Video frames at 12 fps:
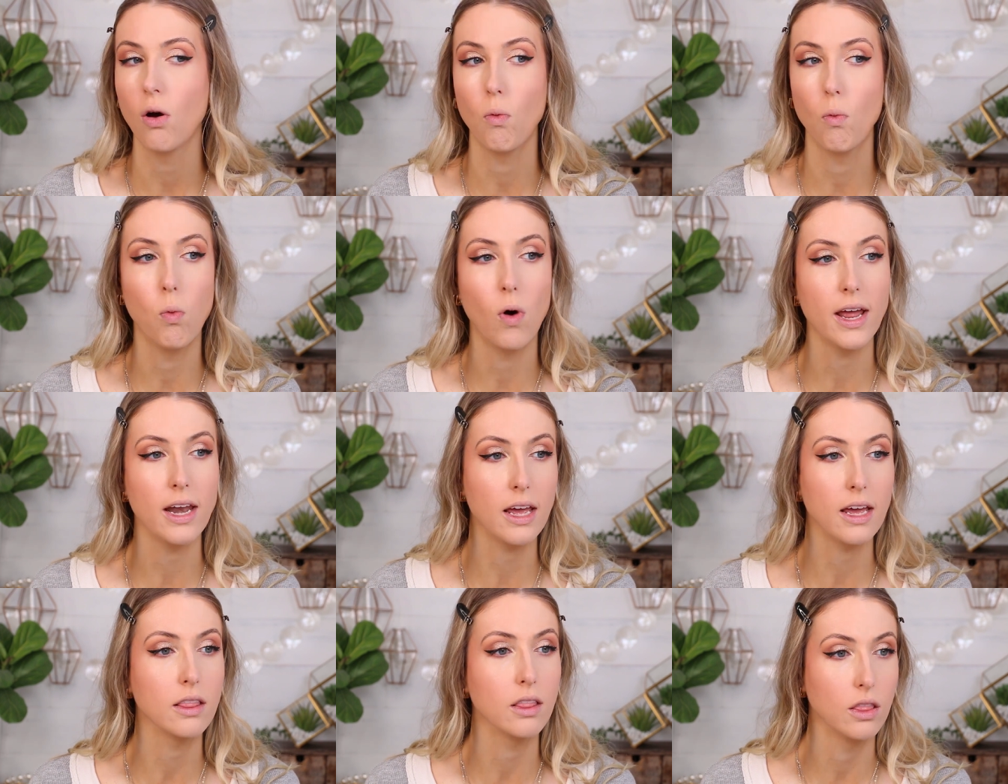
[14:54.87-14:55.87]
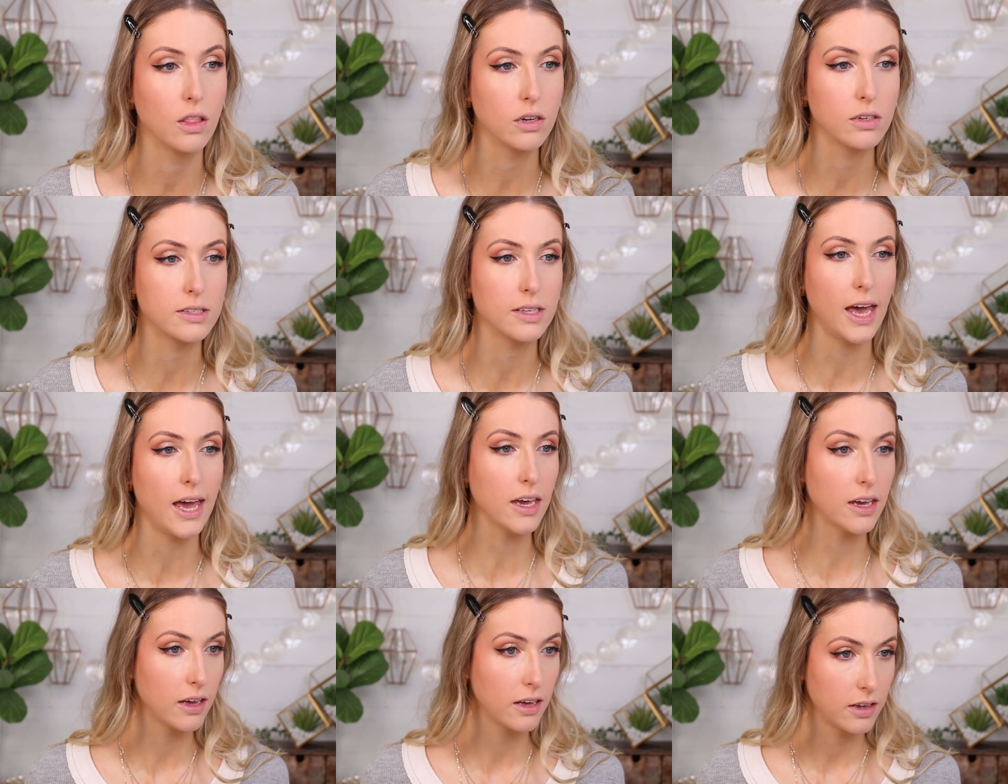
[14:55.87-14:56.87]
what it looks
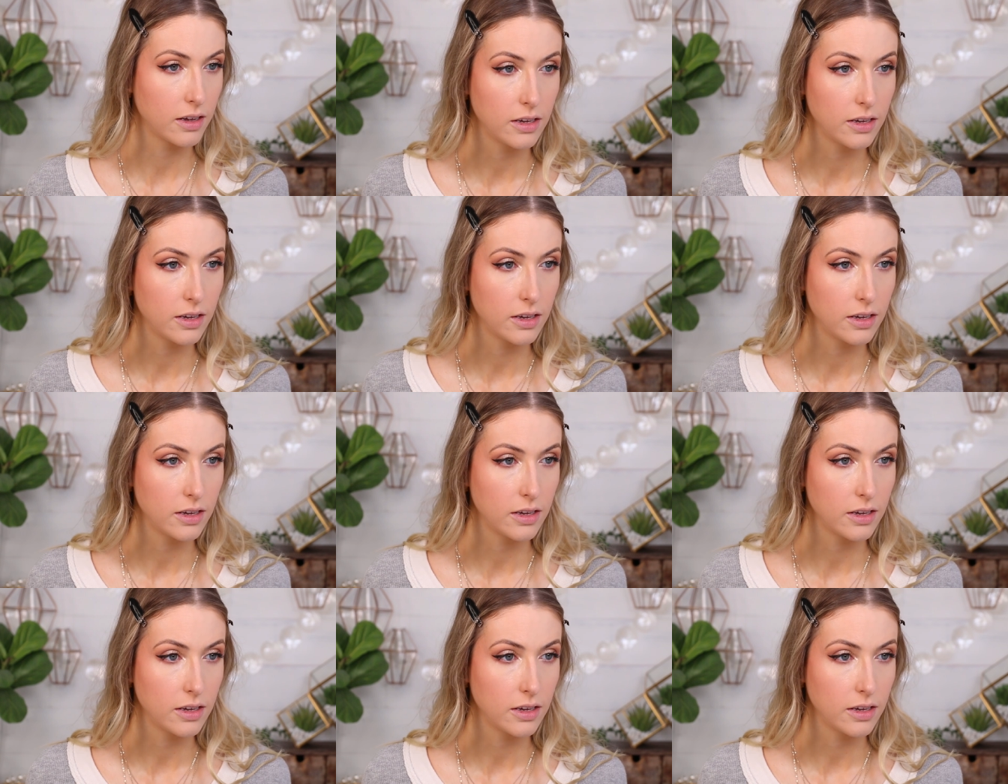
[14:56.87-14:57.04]
like.